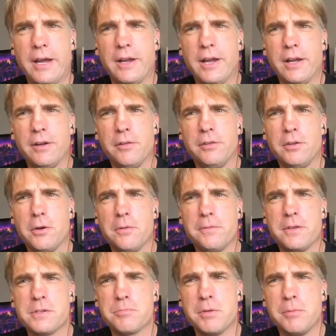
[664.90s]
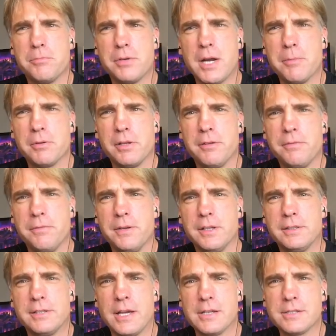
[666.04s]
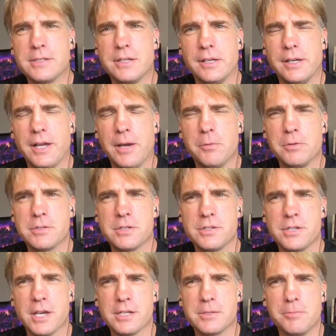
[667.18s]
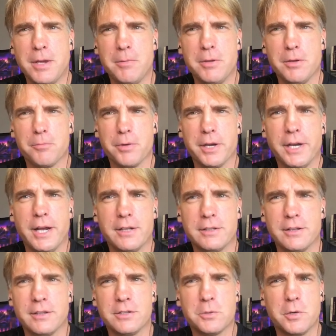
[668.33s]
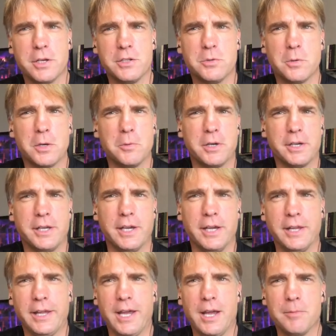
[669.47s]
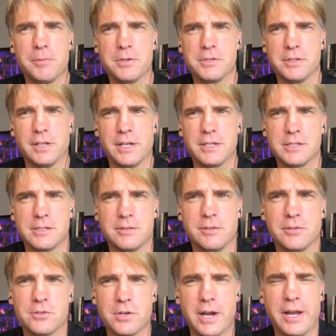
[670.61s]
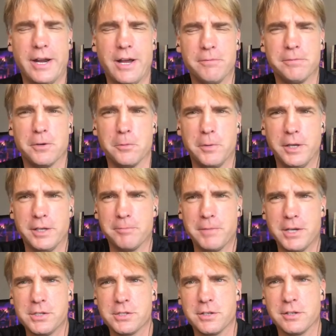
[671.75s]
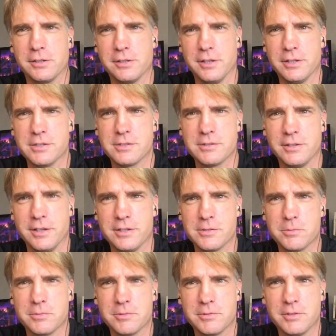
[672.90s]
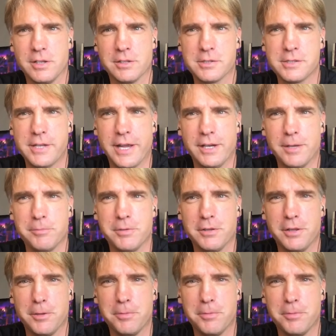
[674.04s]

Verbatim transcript: I, I don't know if it's been properly field tested, and I would suggest maybe you bring it out to the twenty twenty-one King of the Hammers and let us try it out for a week and make sure it's it's it'll stand up to the